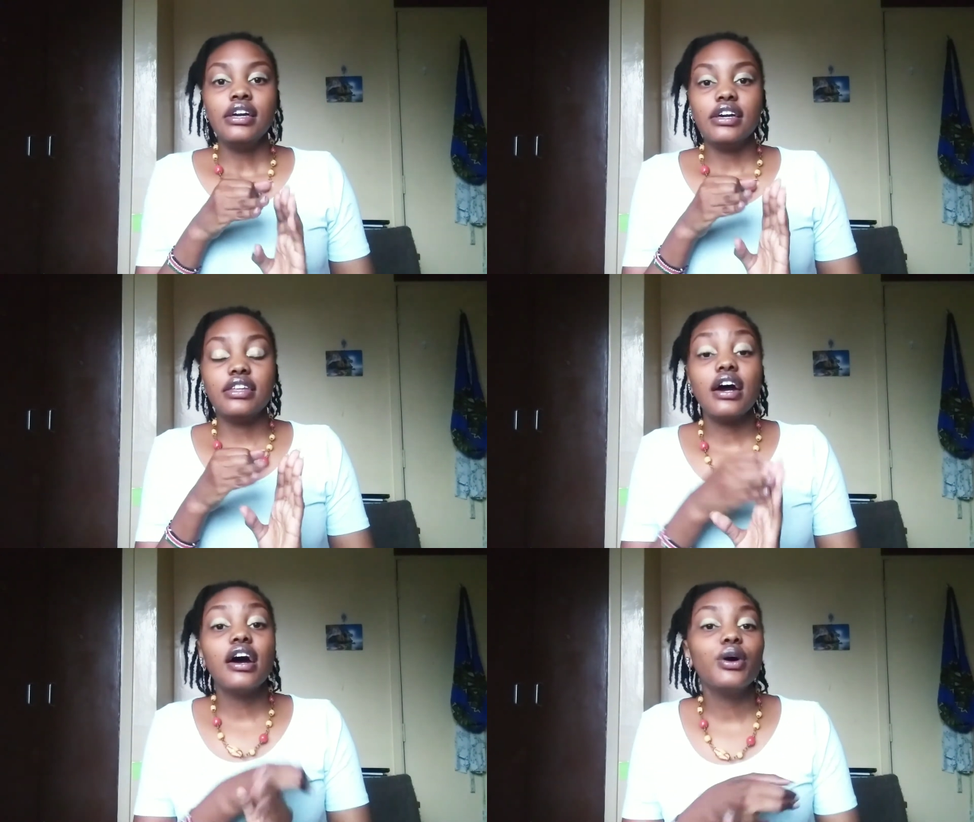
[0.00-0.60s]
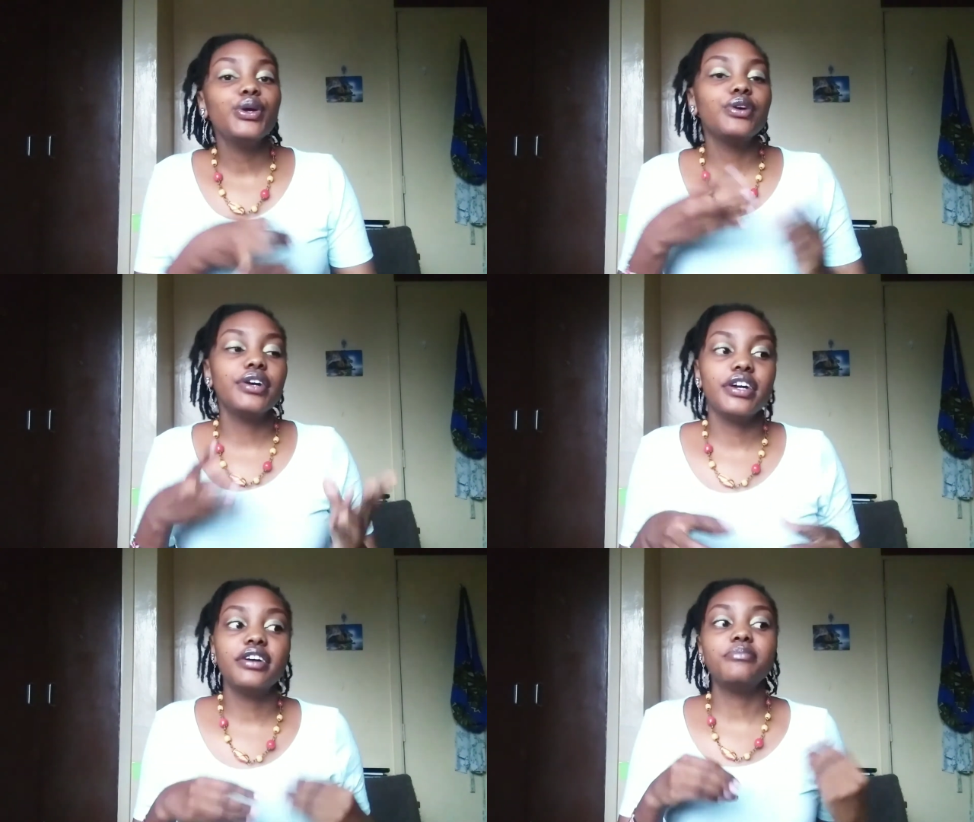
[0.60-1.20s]
and how your
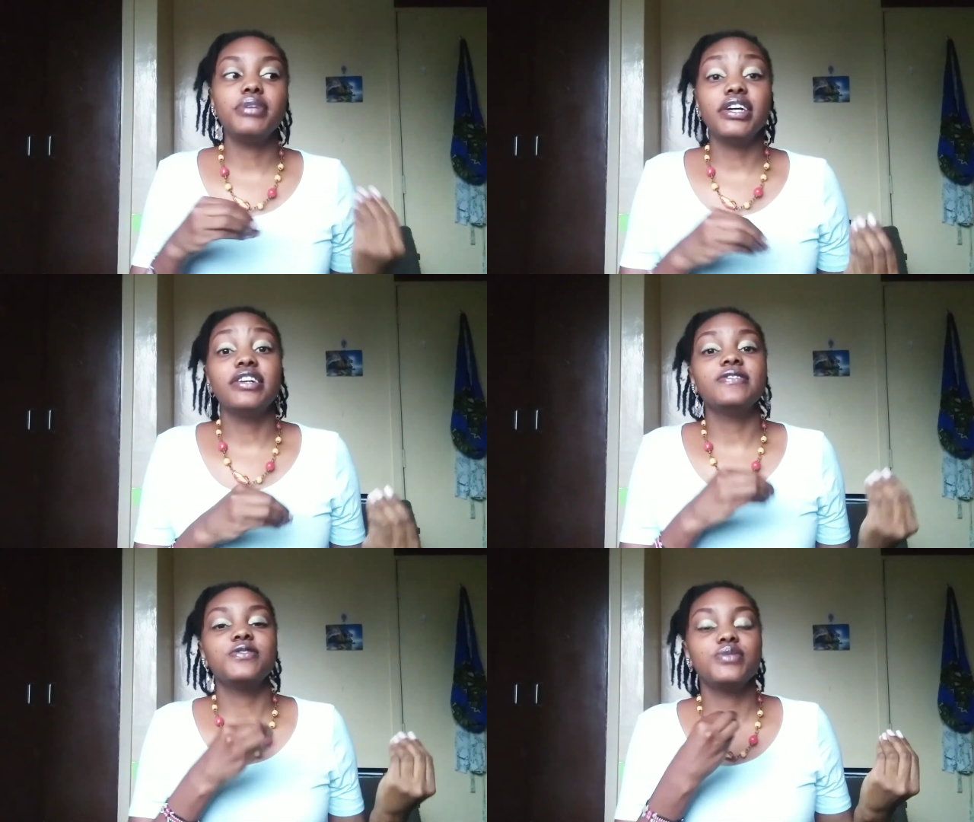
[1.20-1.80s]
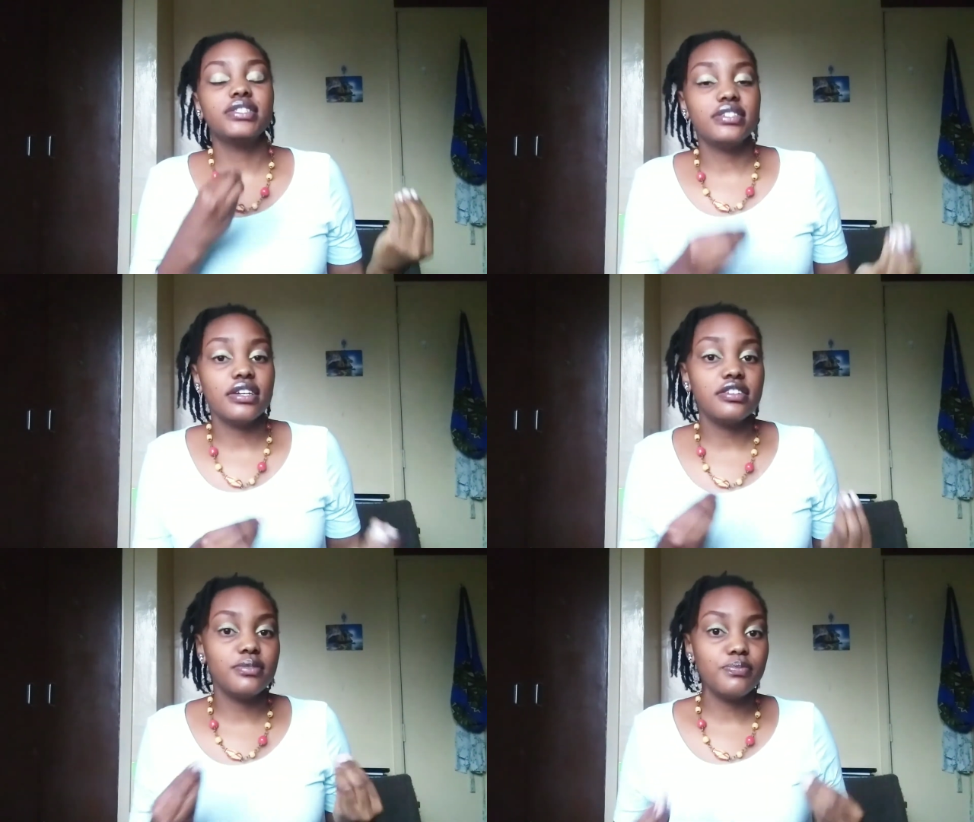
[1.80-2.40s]
hair behaves with
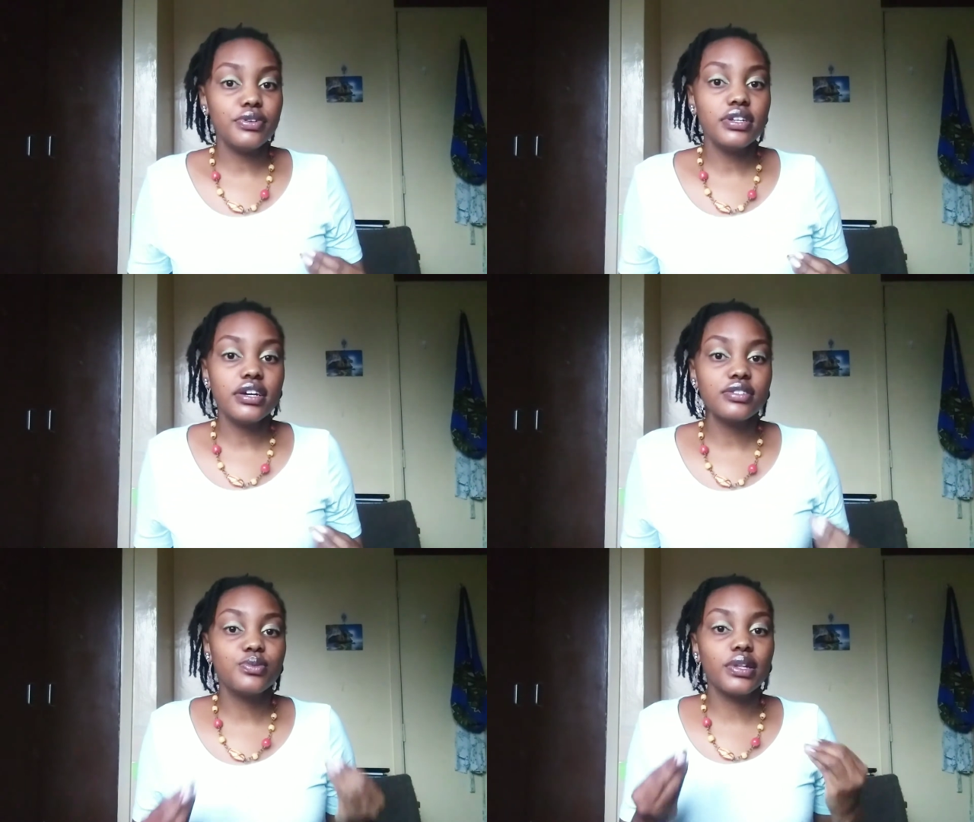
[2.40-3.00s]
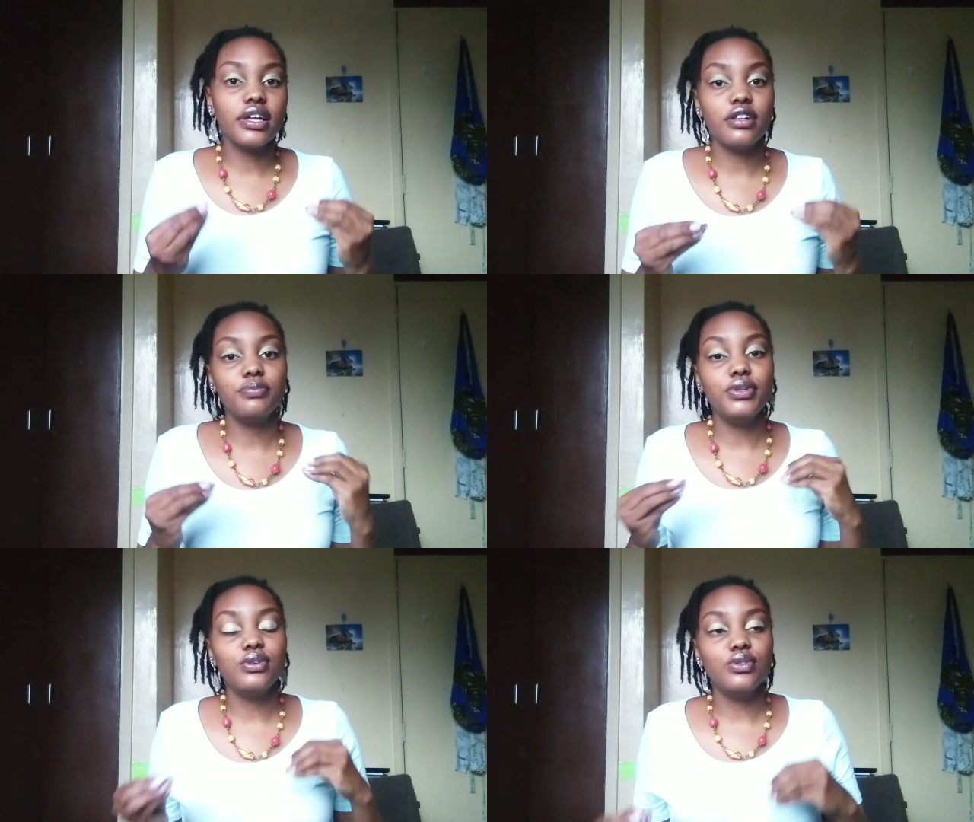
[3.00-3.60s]
certain products will
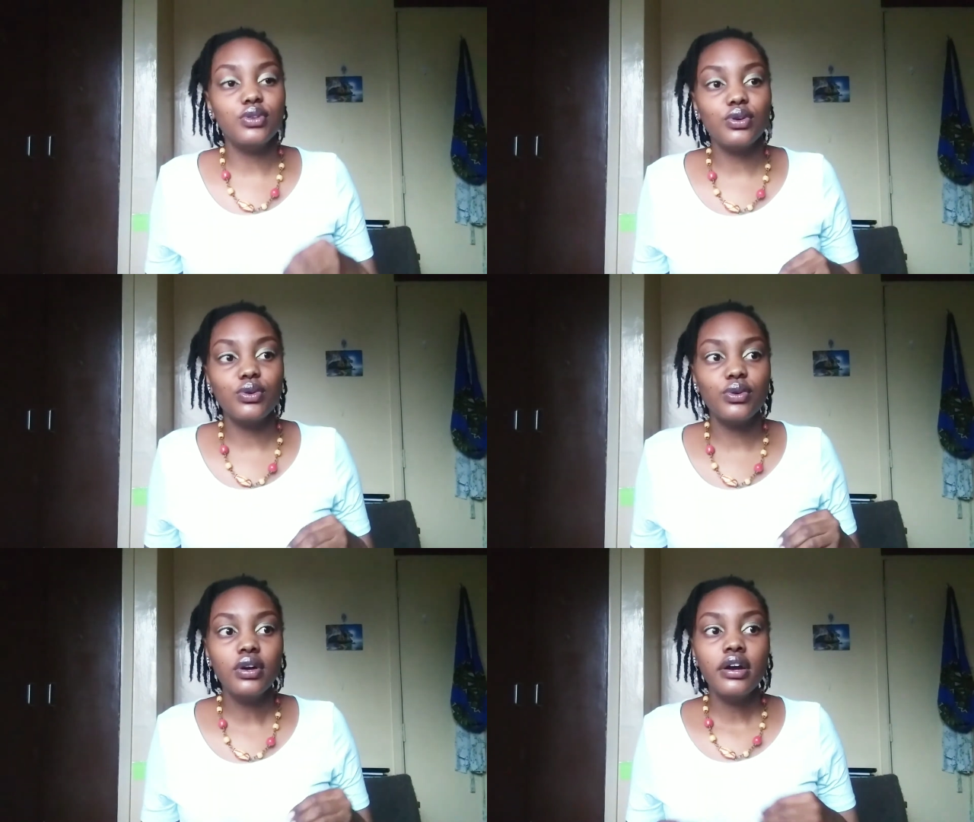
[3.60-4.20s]
help you know